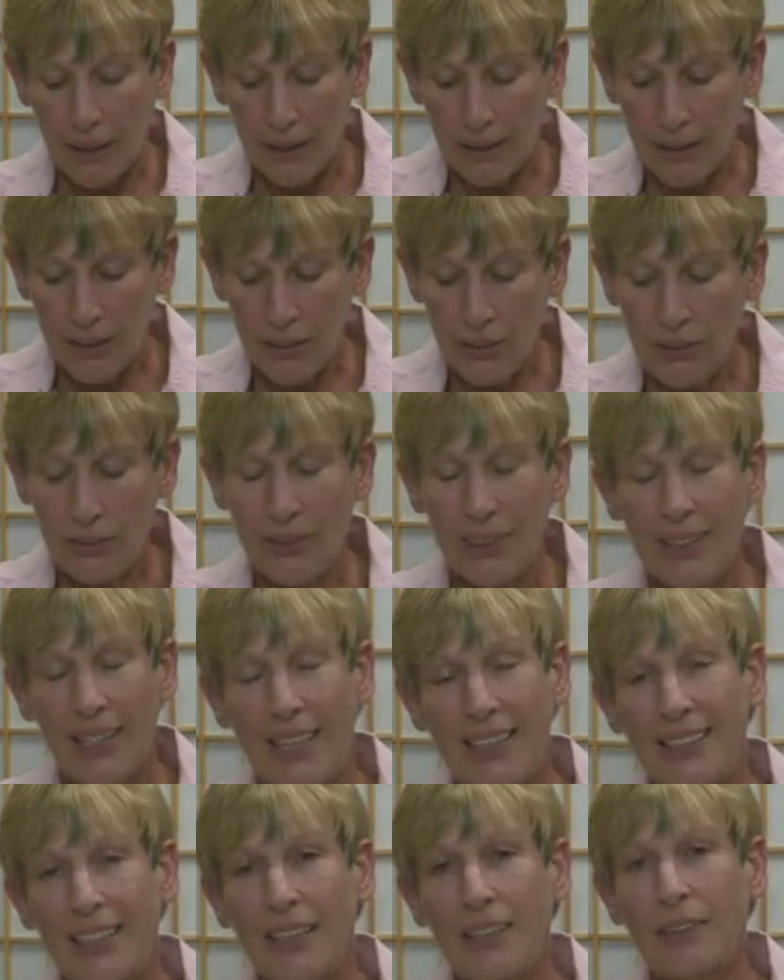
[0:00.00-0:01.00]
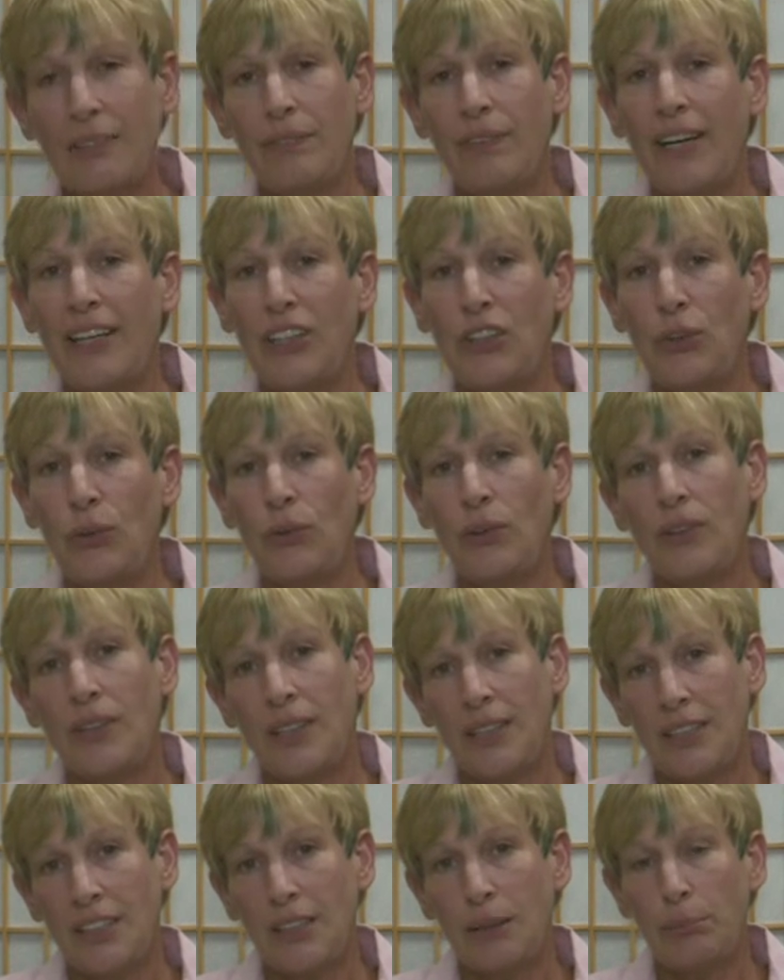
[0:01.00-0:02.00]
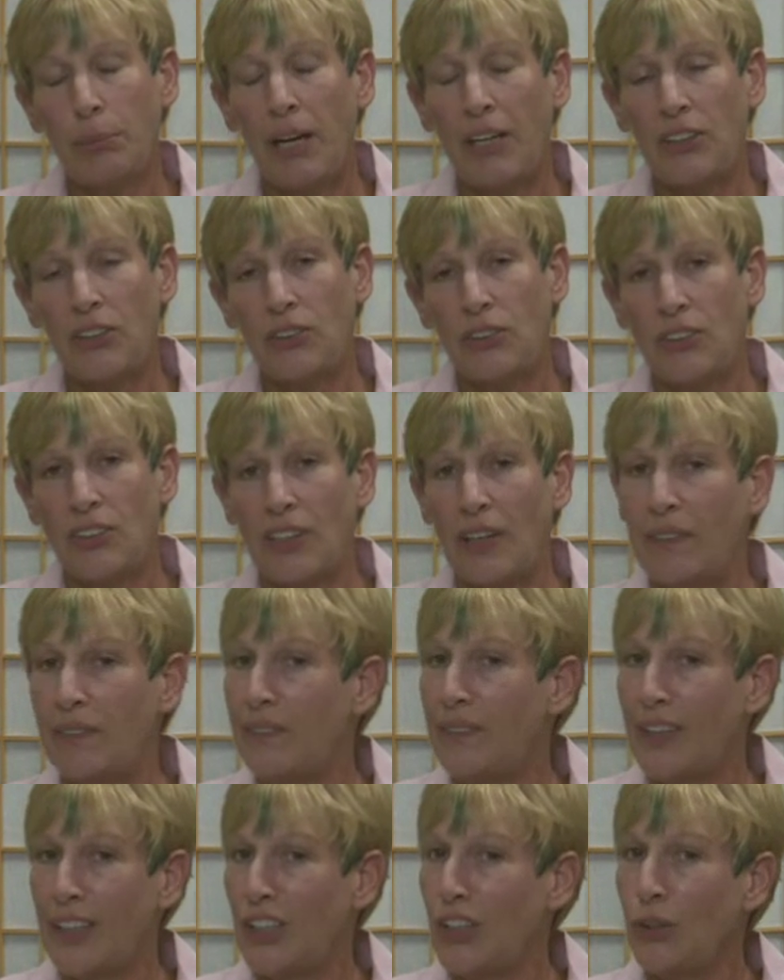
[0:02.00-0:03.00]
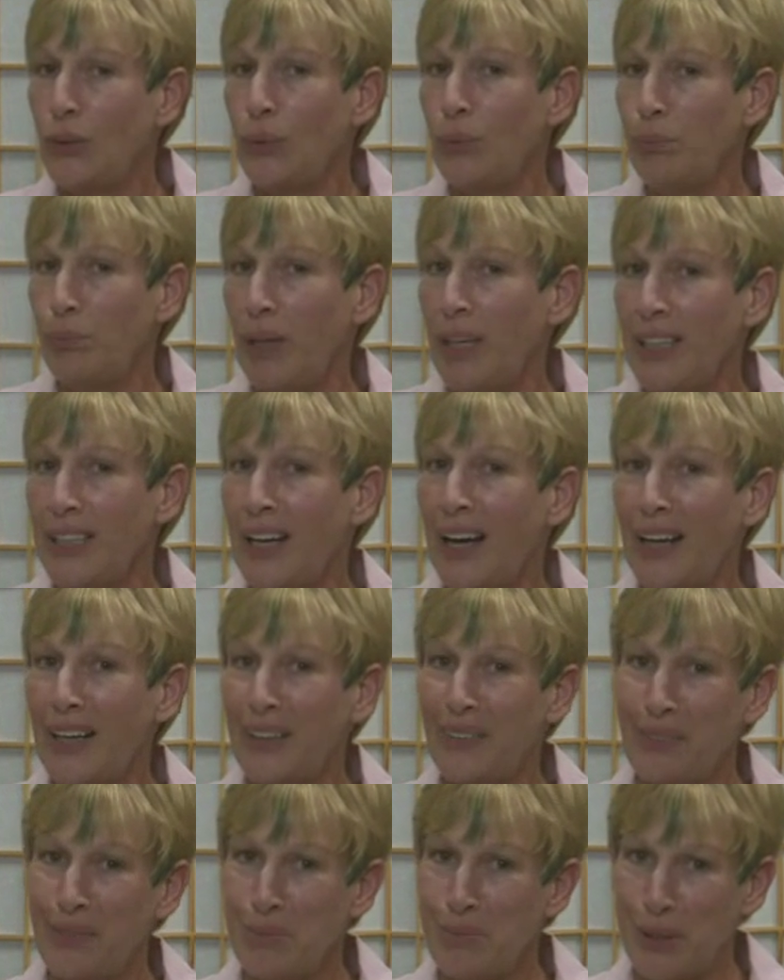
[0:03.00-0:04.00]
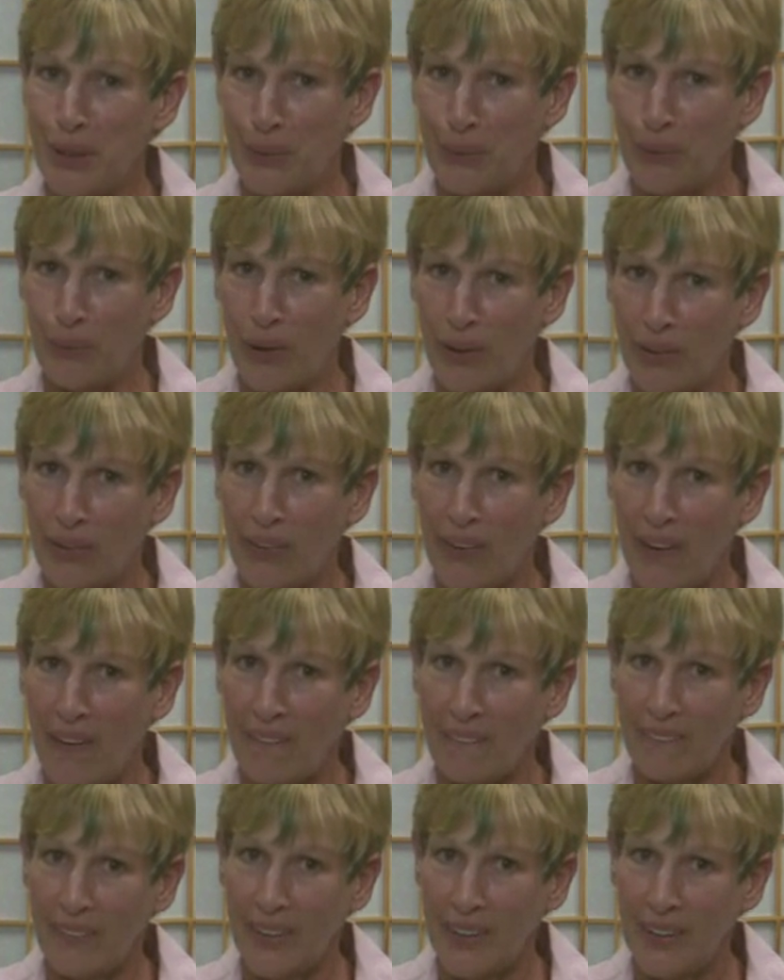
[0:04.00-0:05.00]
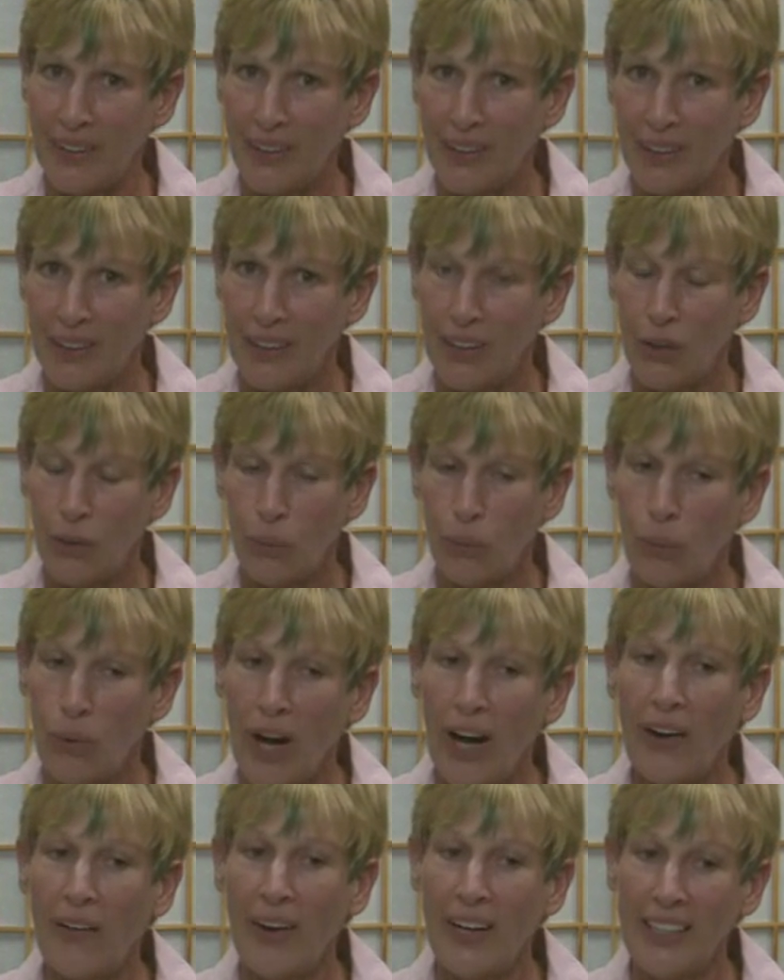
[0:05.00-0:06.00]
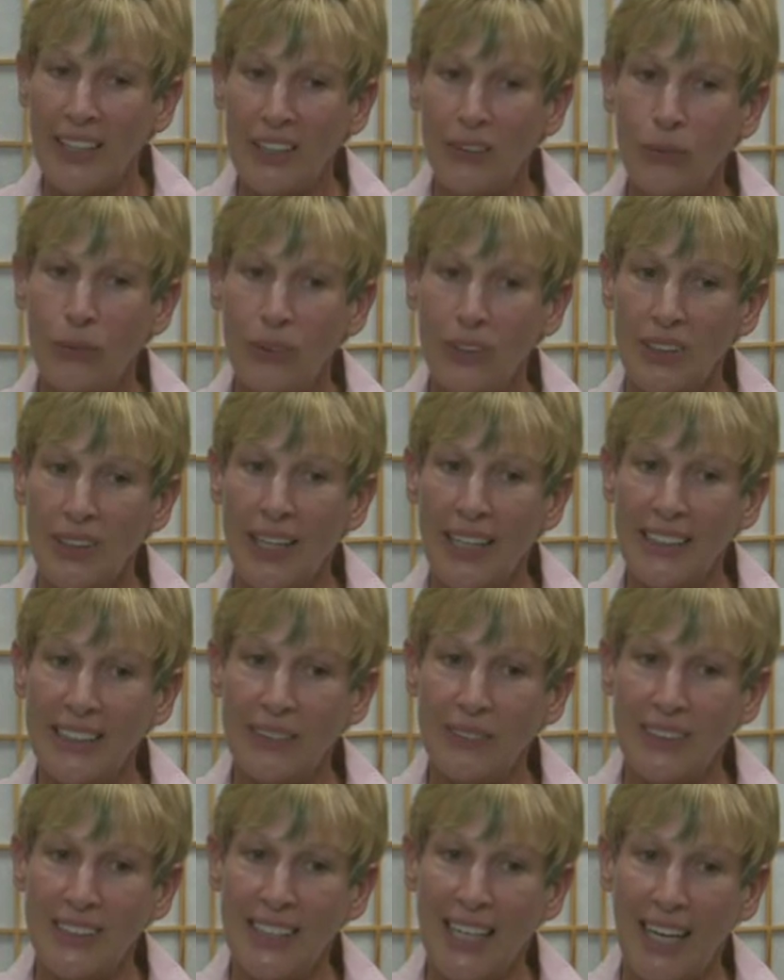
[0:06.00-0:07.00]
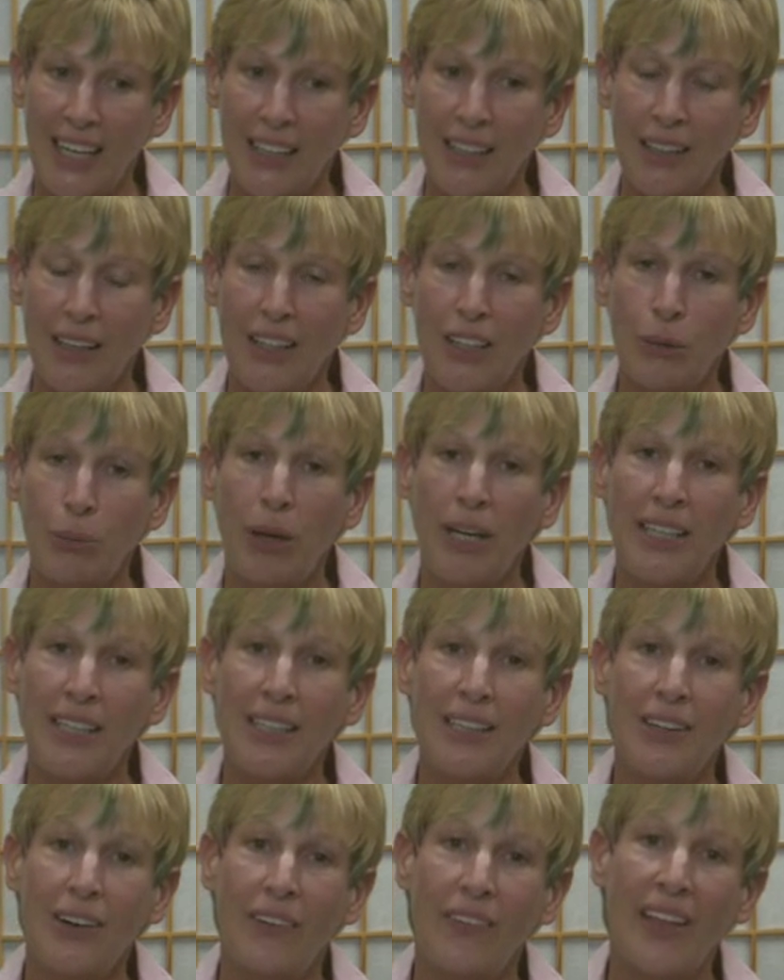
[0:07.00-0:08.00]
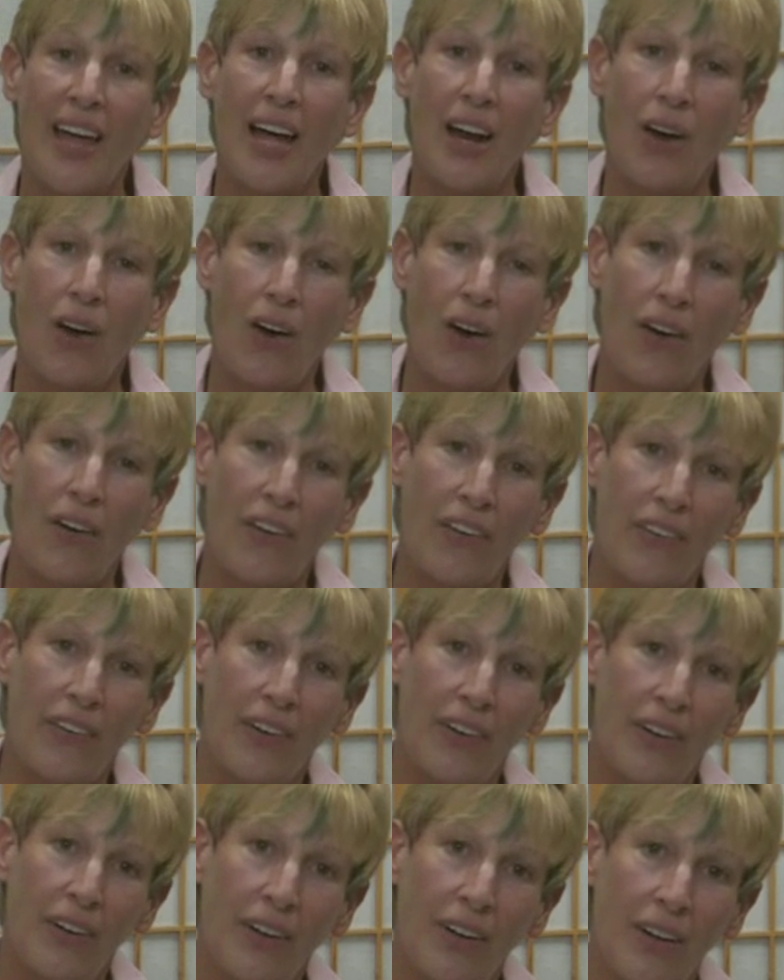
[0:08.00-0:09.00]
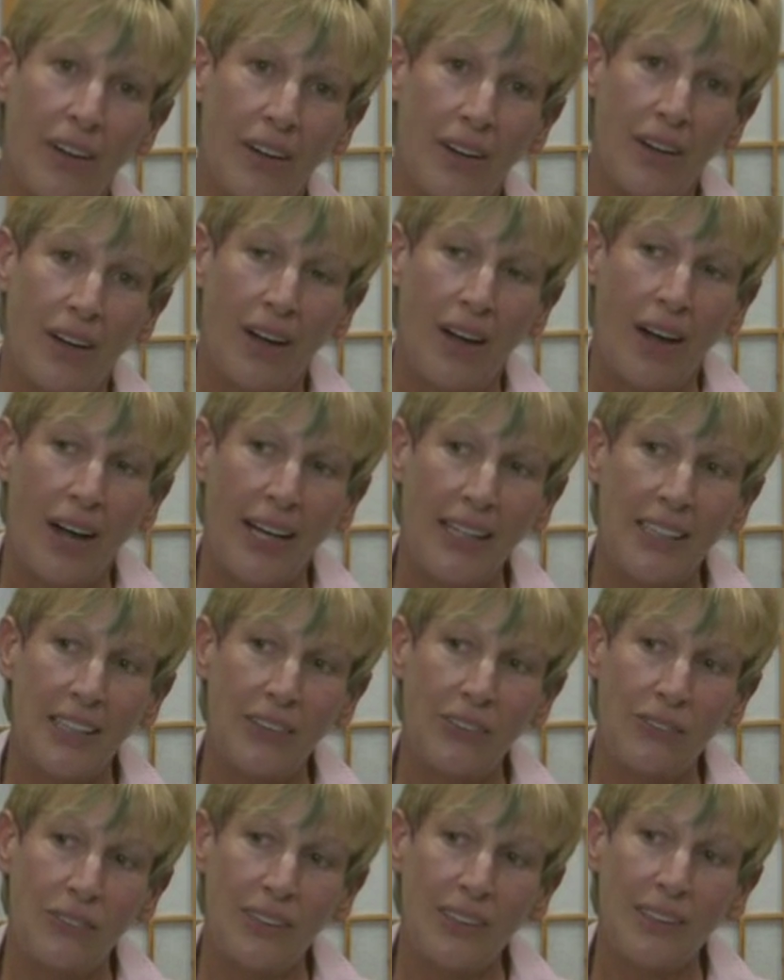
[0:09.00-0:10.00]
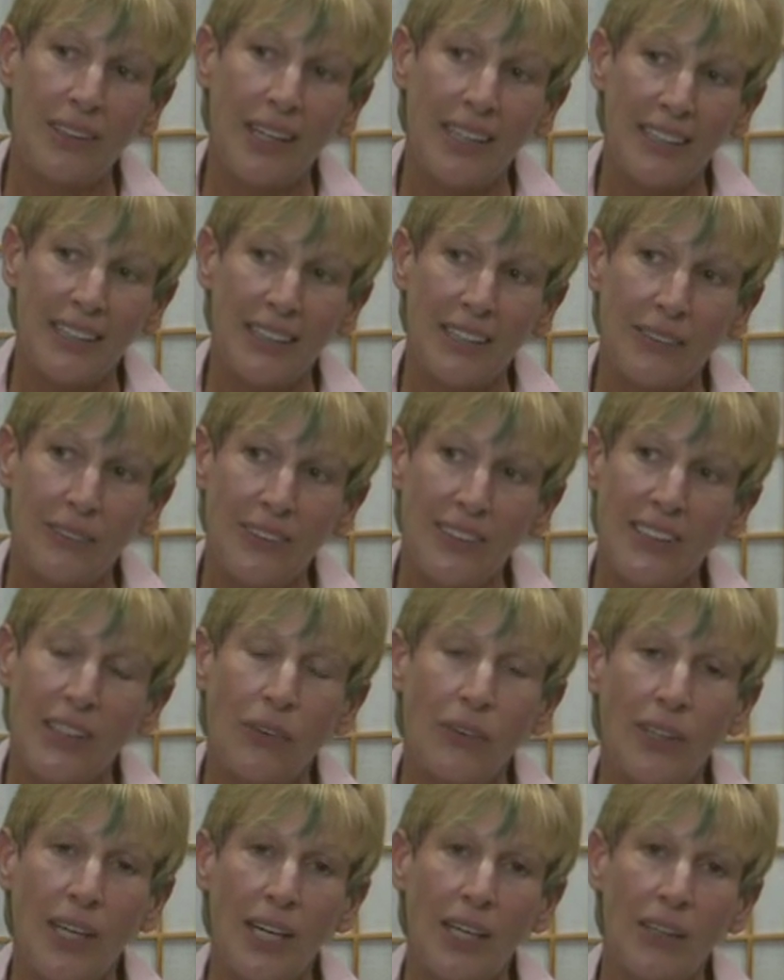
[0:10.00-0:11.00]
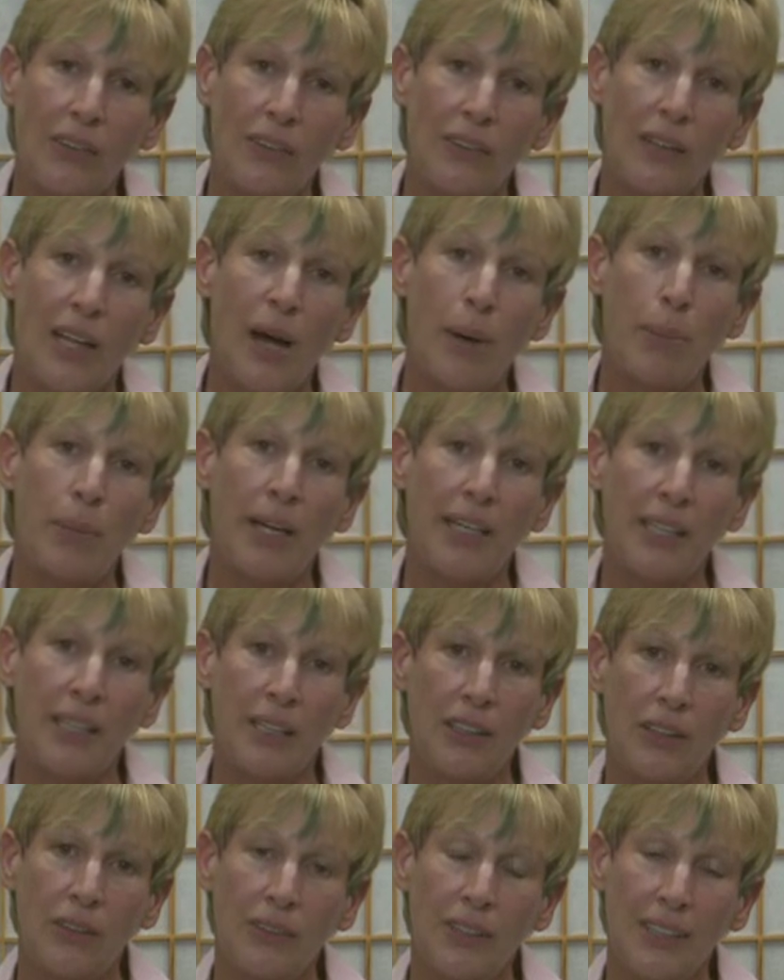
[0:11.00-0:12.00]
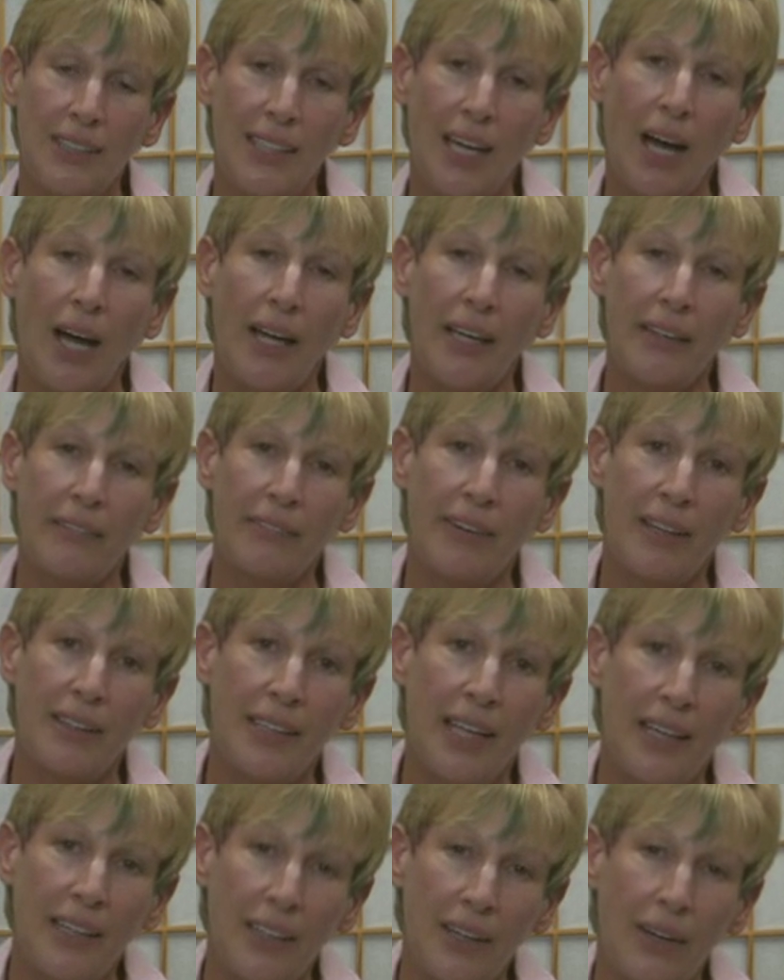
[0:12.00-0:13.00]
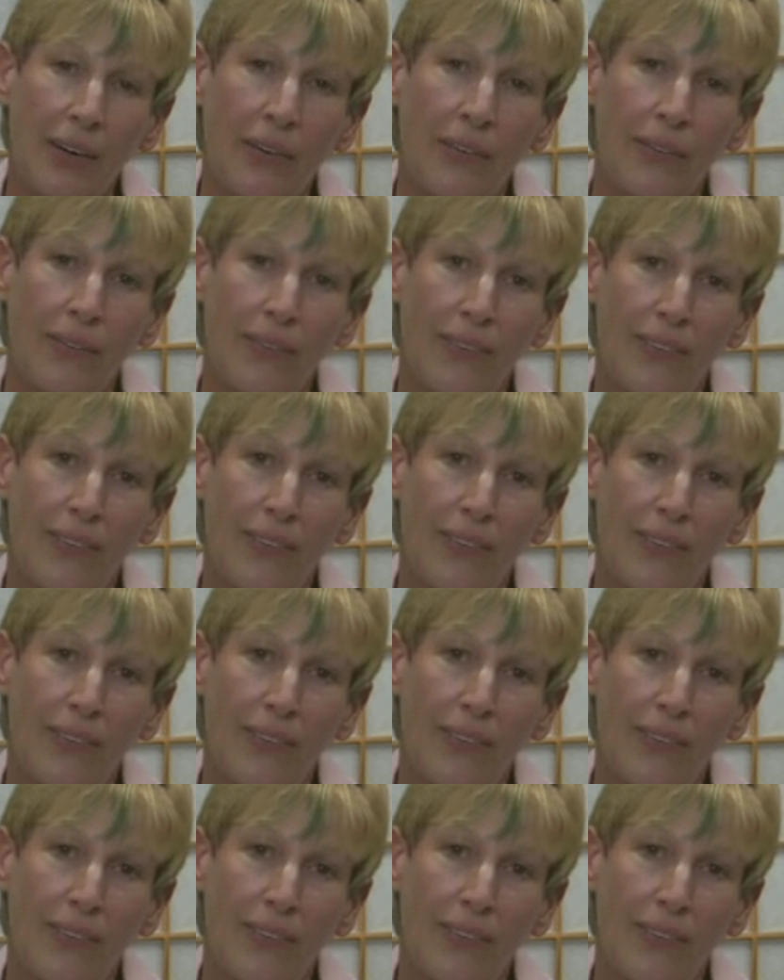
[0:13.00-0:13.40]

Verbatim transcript: You can identify new things about yourself that you may not even be aware of. Wow, I didn't realize I was hanging onto my ego that hard. I didn't realize that it was okay to allow my ego to die if I let go,